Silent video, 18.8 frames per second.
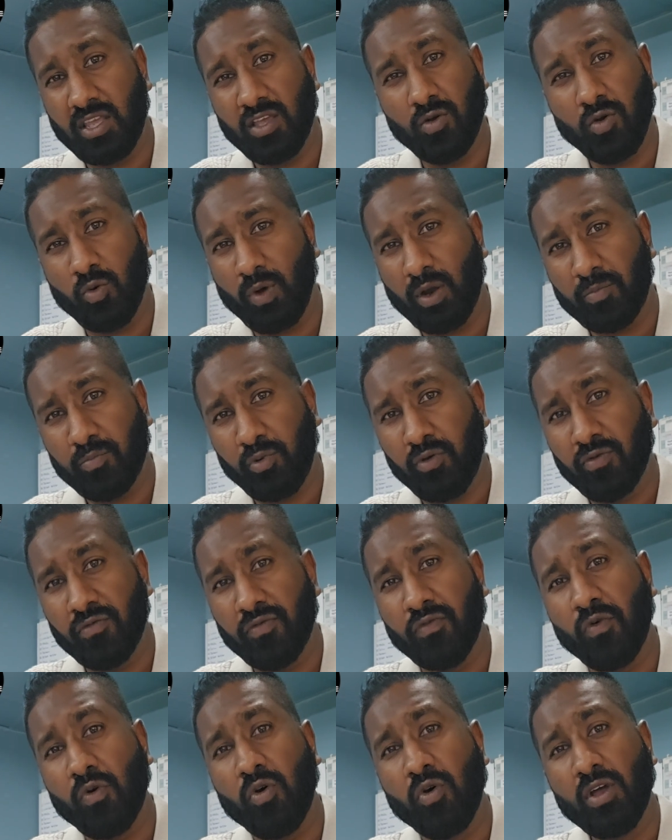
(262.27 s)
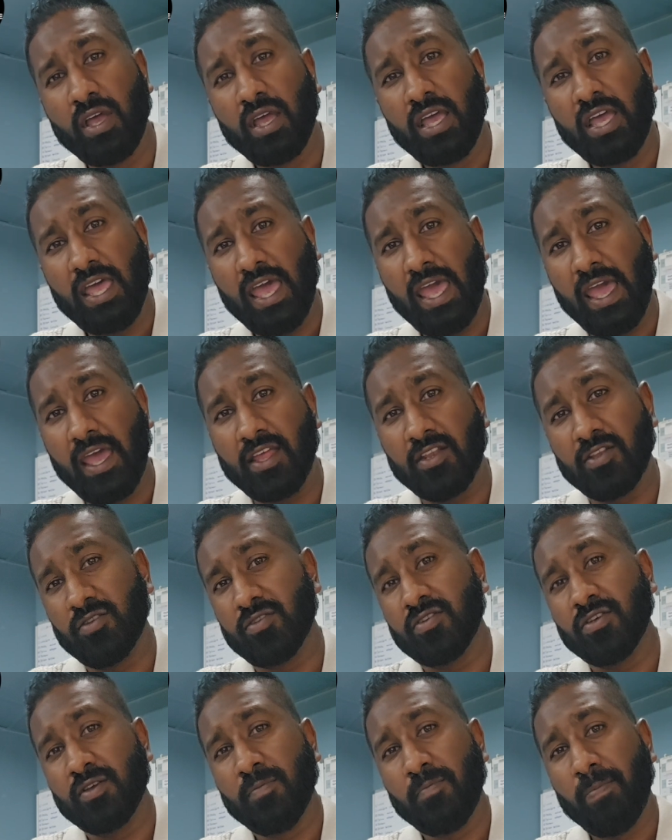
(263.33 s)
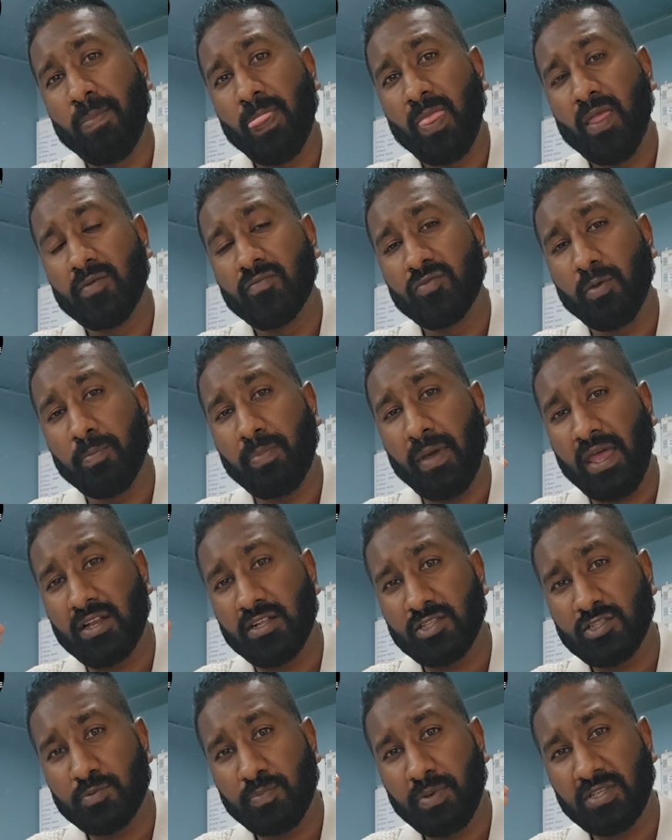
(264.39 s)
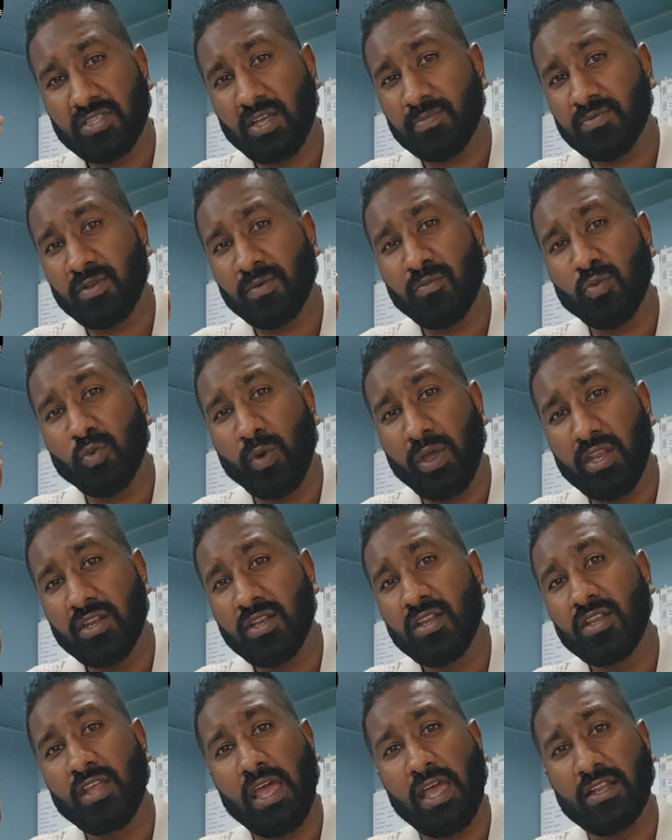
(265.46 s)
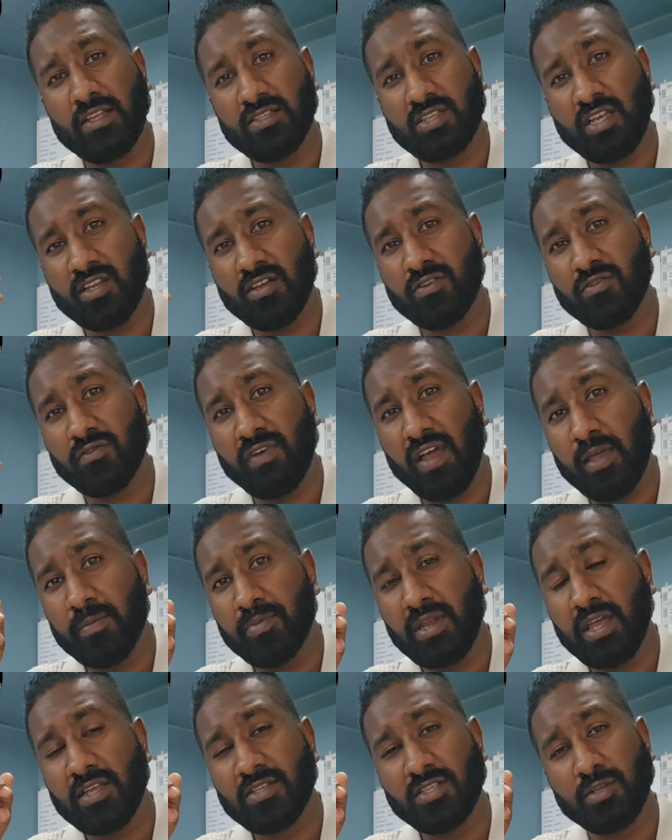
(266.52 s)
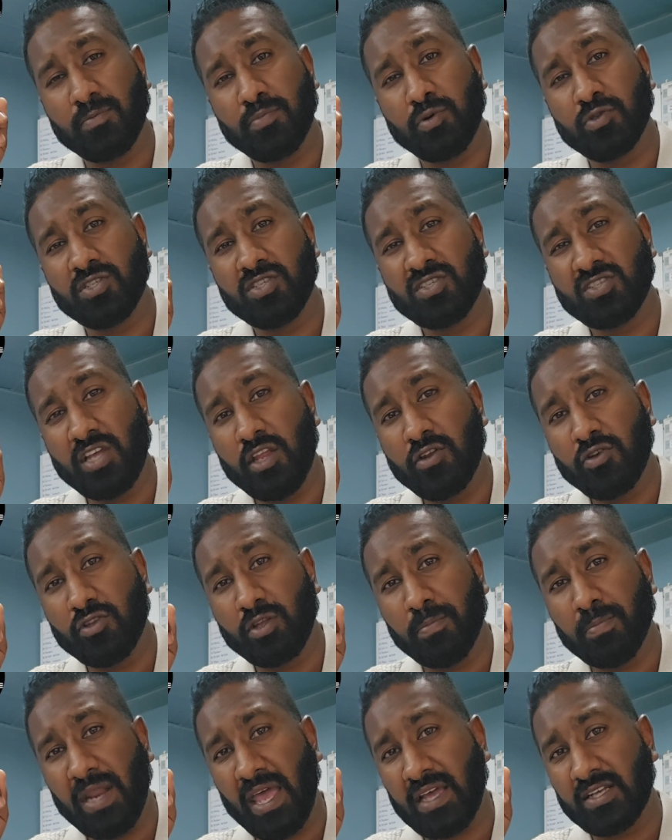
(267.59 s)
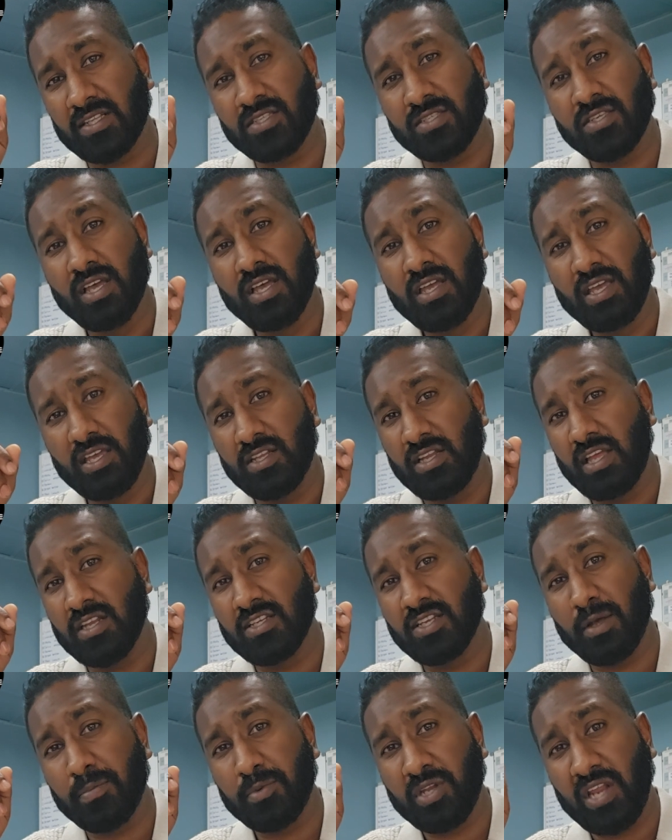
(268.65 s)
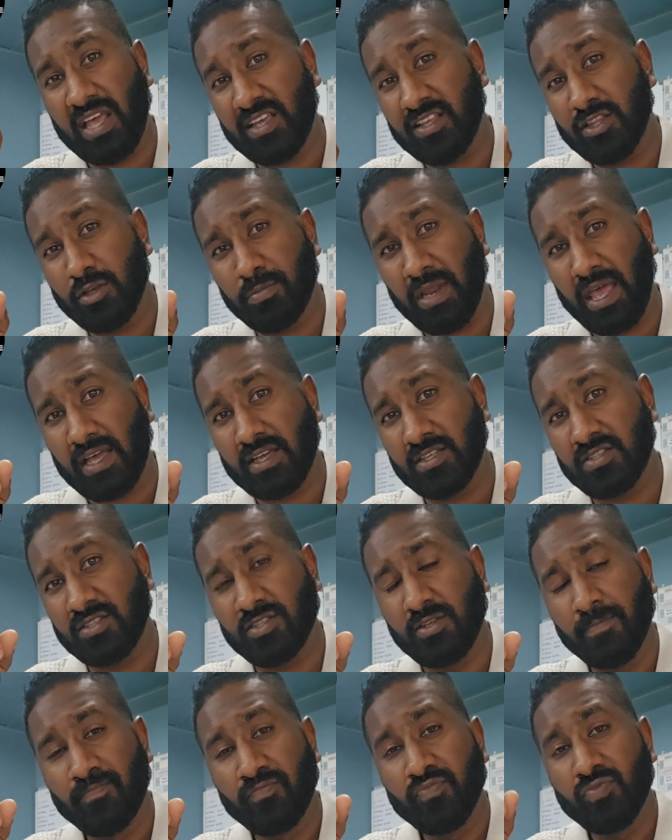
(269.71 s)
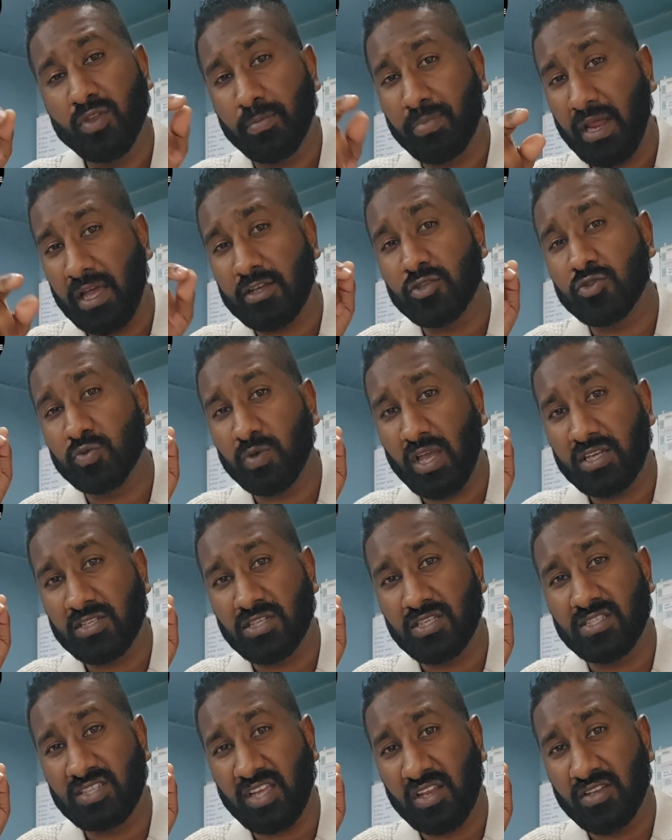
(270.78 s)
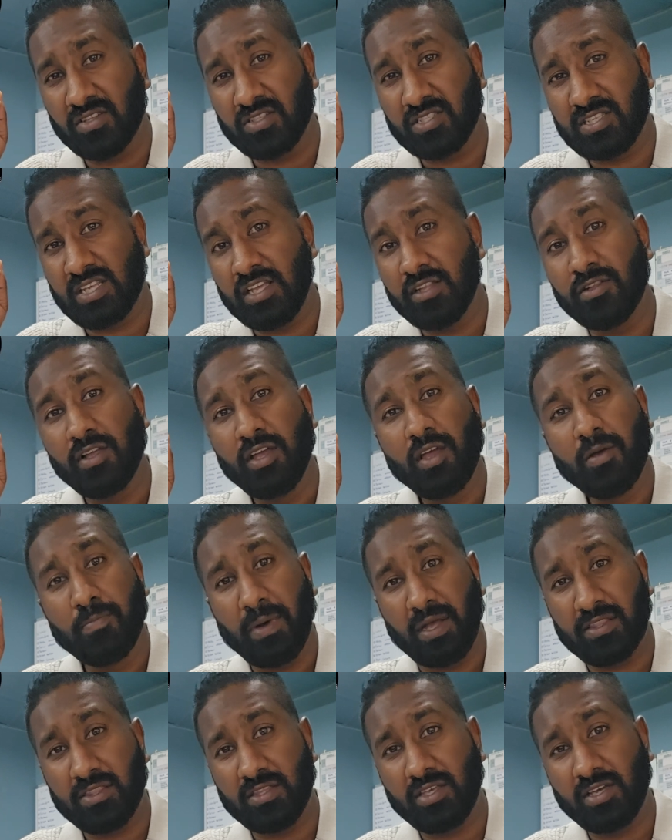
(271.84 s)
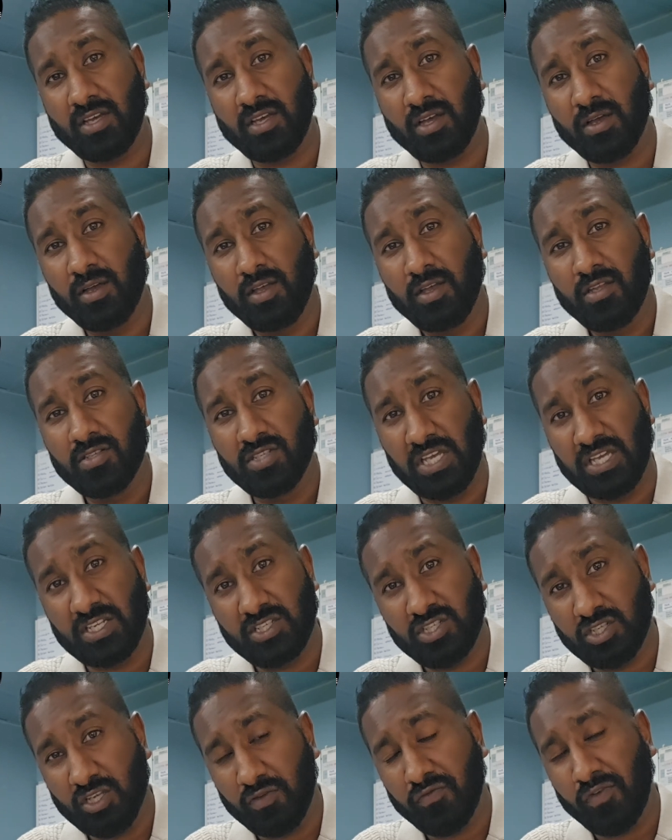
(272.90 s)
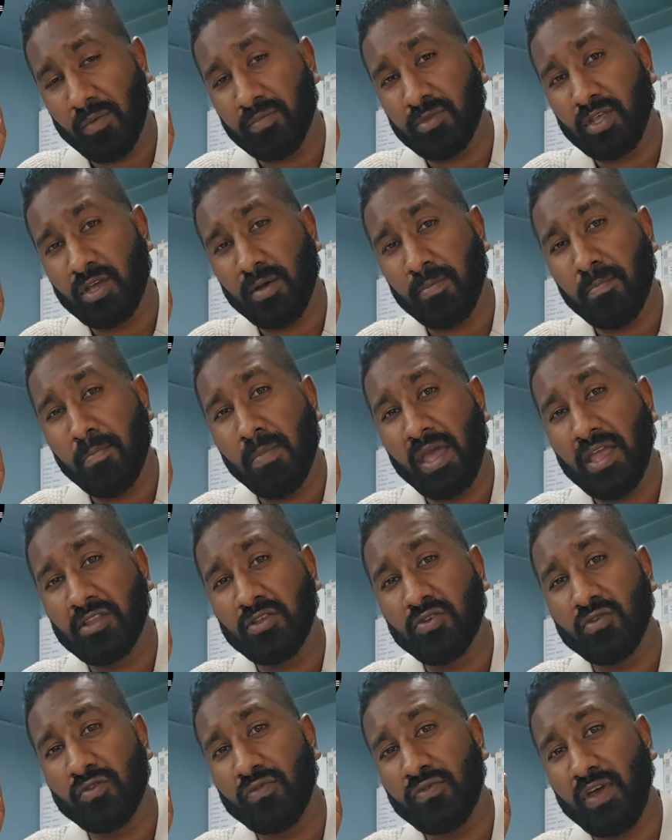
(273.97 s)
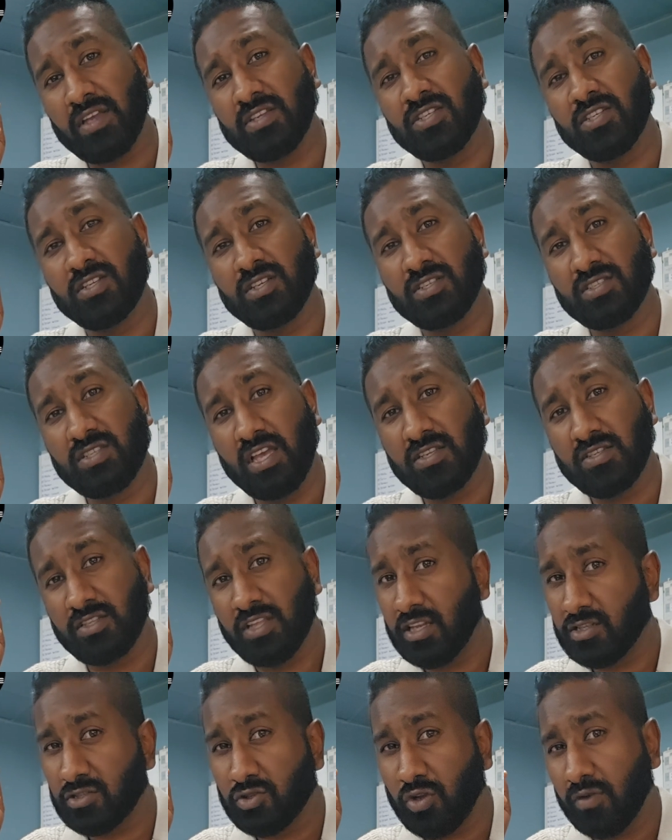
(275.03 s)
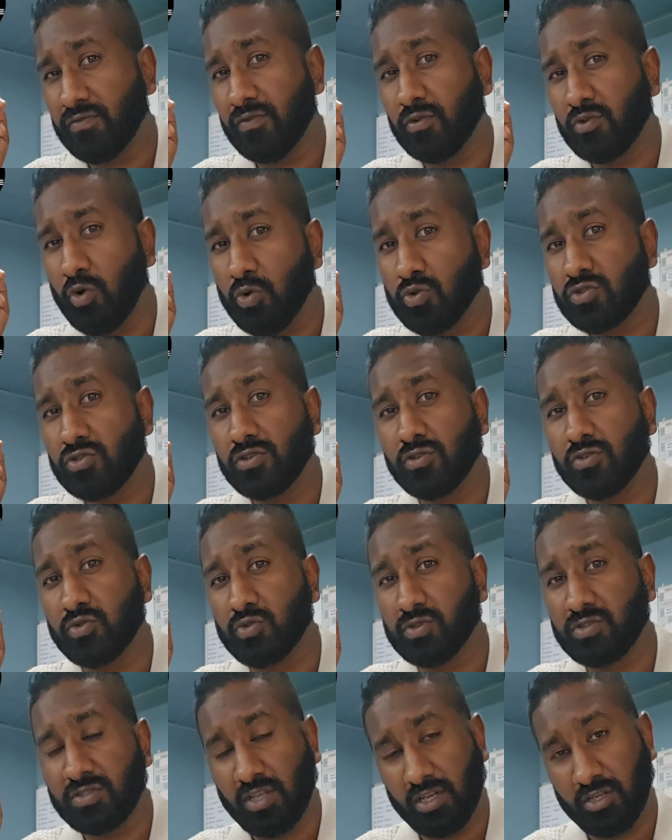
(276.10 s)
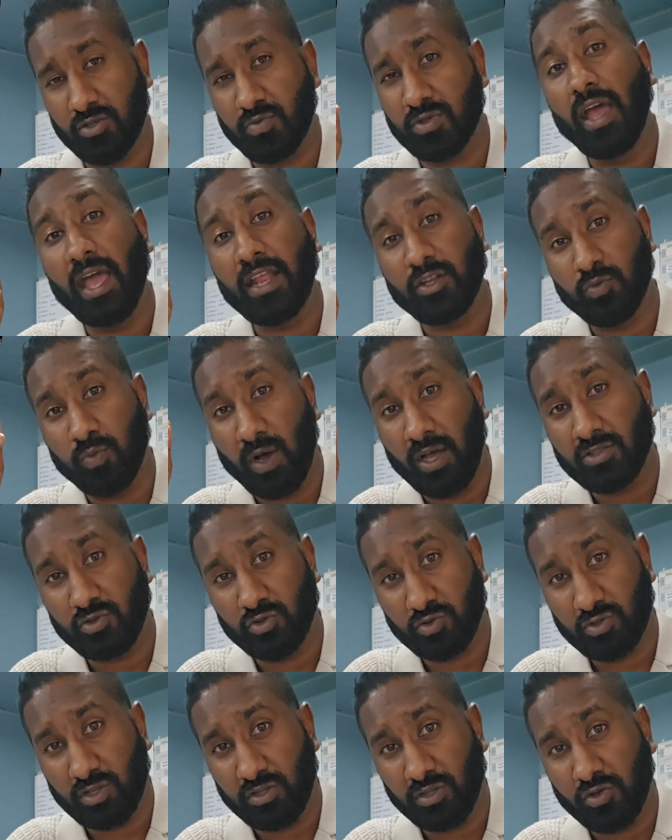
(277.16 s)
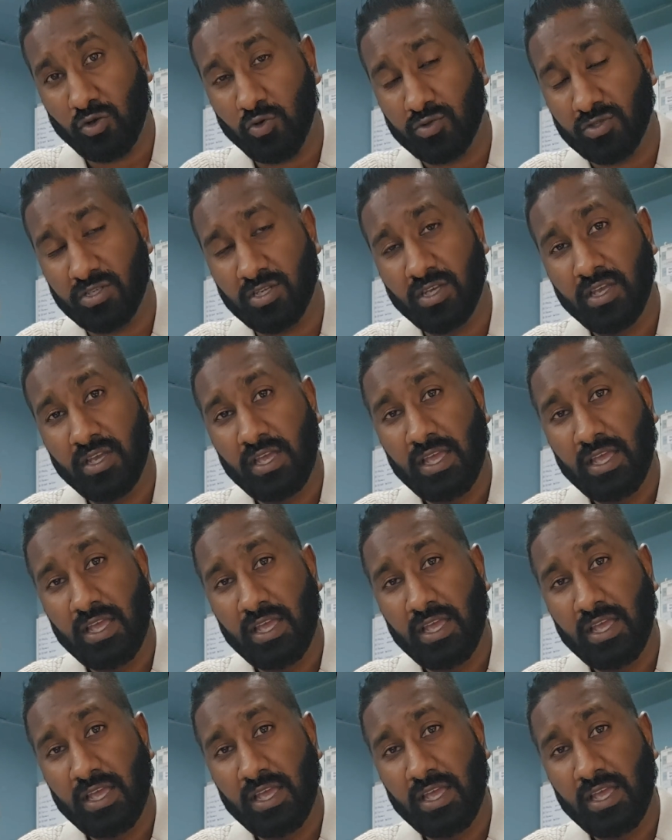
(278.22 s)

or 1.4, and the panels picked up some wind and it started to vibrate. It put strain on the brackets. It ended up cracking the brackets. The brackets were actually stainless steel, but the data sheet from the manufacturer stated that it's not for coastal use, and it was used on the coast.